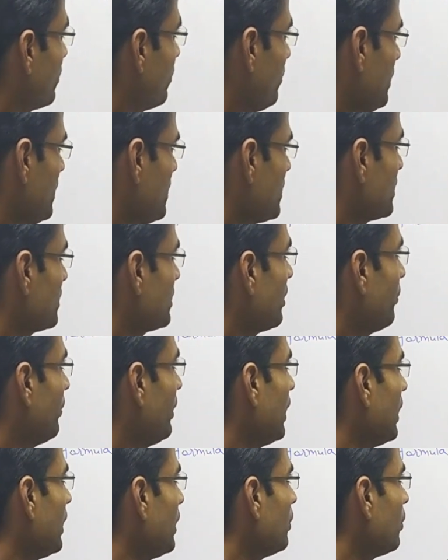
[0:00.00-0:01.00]
Means the
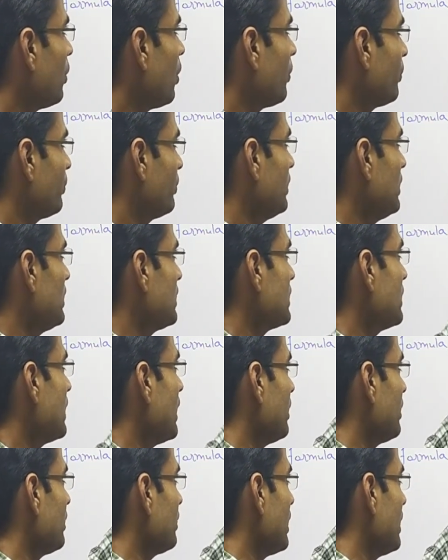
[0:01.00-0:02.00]
value of this
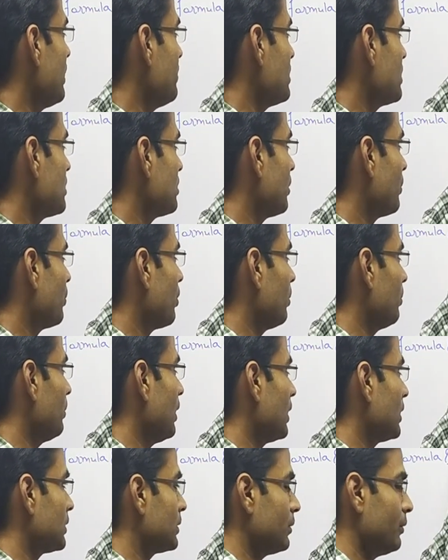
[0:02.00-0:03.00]
dimensional
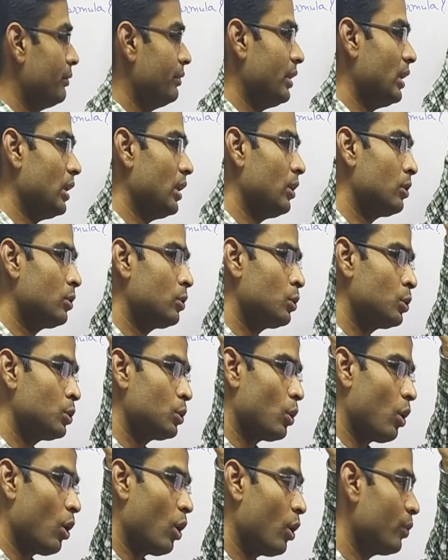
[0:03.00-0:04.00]
formulas,
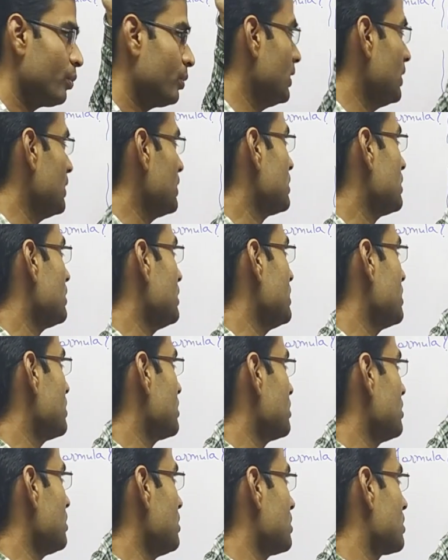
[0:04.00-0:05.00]
value of this
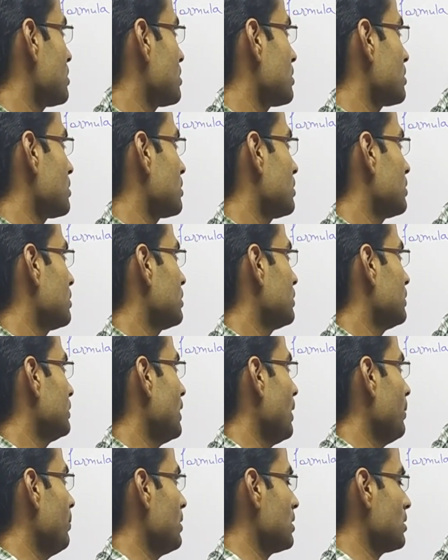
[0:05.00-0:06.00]
distance
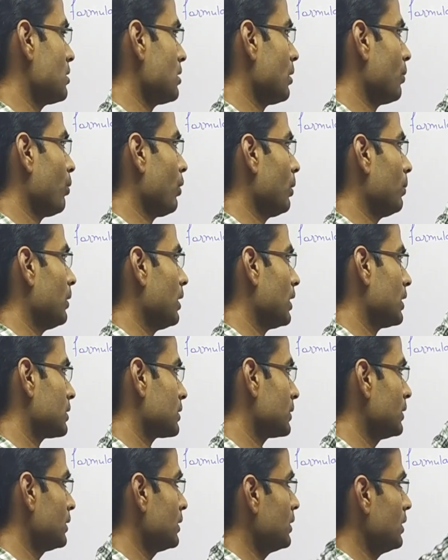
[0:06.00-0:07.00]
dimensional
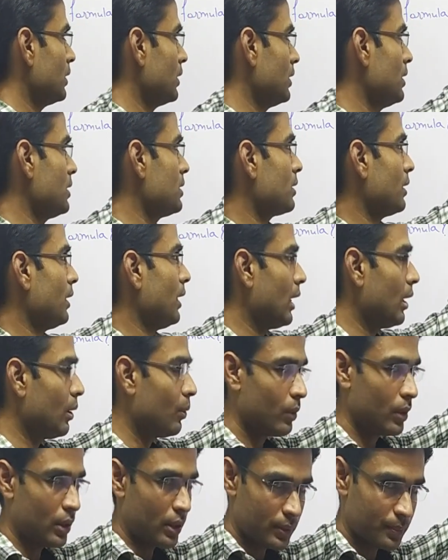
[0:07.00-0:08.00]
formulas is
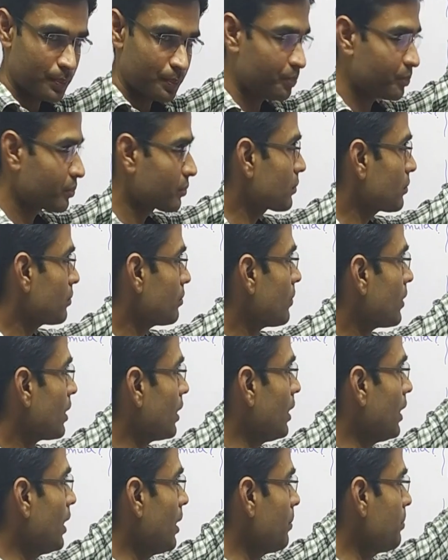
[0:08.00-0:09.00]
L1,
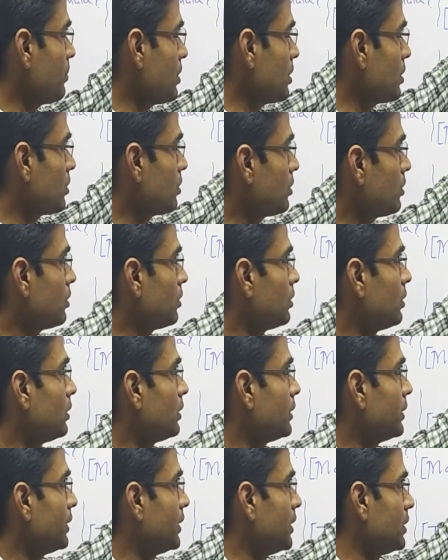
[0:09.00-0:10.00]
M0,
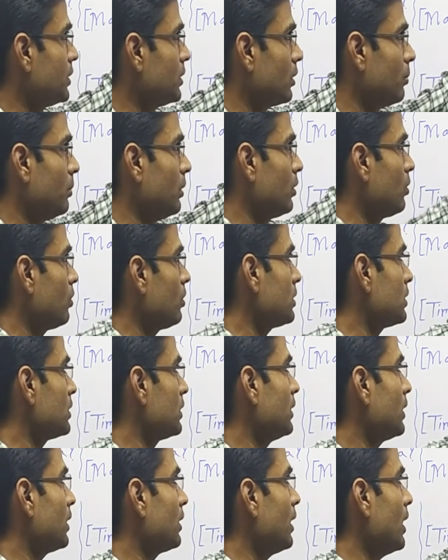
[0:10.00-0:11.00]
T0, because
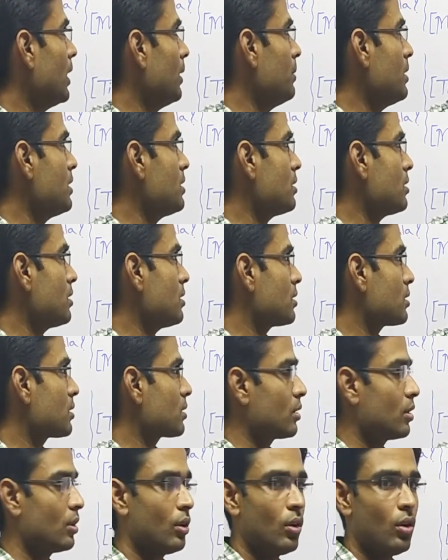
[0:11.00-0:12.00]
here
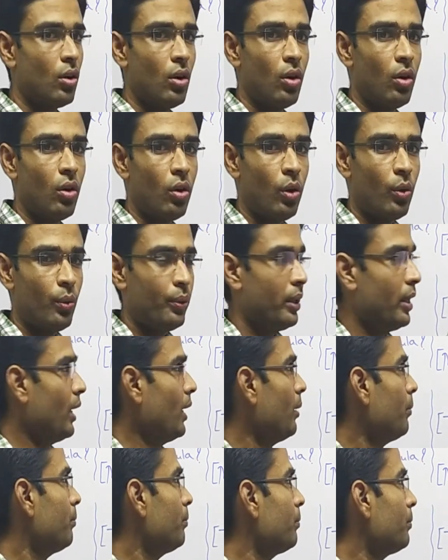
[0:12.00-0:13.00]
dimensions of
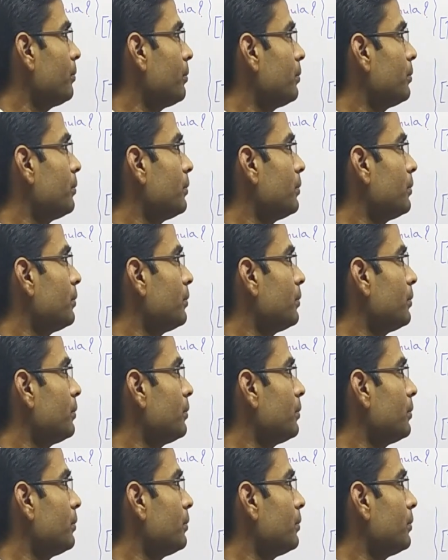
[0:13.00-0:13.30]
M